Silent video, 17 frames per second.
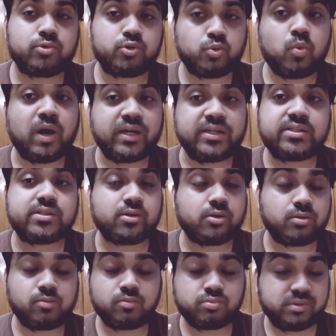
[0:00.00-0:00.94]

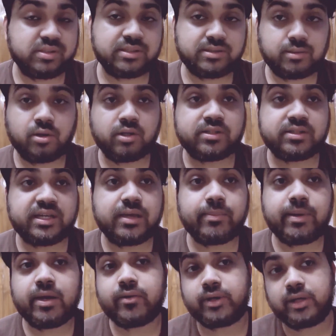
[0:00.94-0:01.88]
twice on a
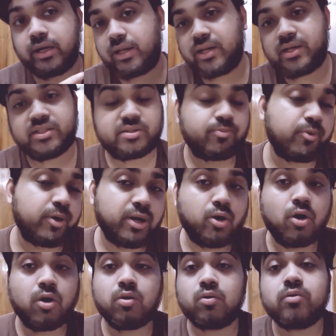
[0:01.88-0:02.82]
same area, and I
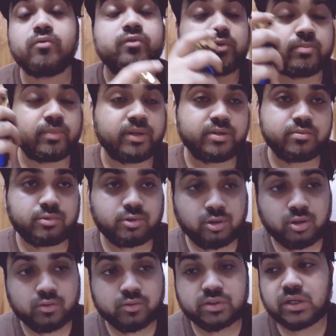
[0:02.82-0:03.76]
spray all over my
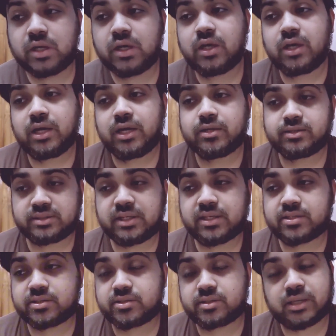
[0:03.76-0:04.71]
clothes, it
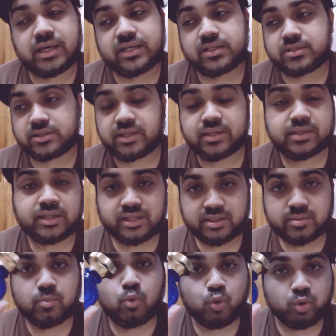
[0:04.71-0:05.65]
tends to last at
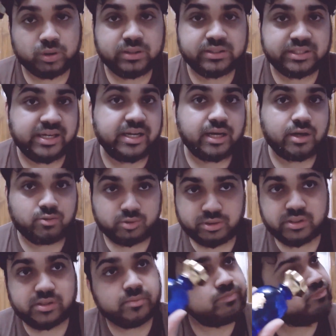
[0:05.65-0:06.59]
least more than 10
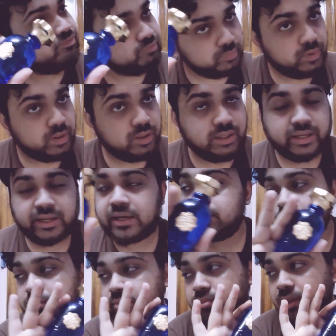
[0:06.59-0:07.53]
hours.
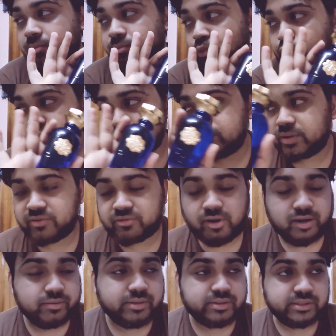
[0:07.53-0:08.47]
Like most of my
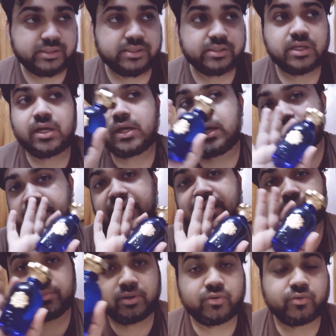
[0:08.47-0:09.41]
fragrances
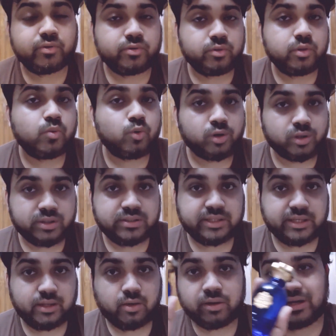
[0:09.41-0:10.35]
get me through the
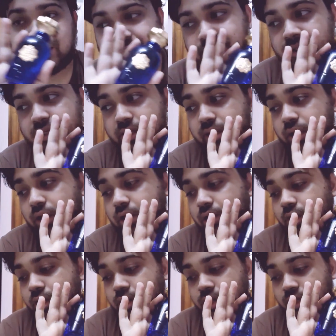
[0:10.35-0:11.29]
work day, or get me
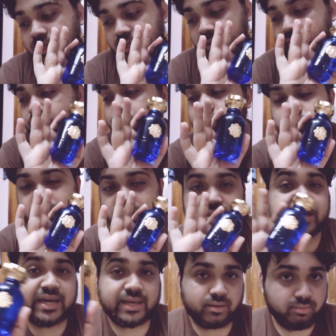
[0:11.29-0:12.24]
like through
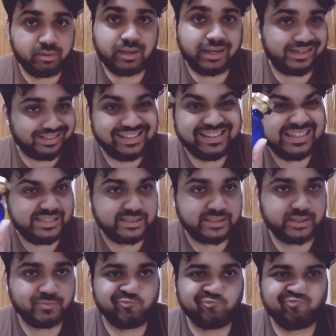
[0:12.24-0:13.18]
the day at
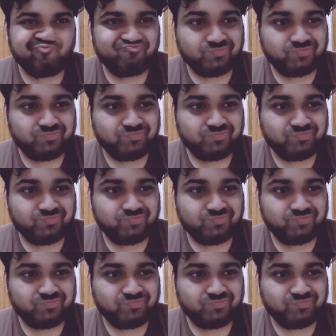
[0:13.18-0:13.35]
least.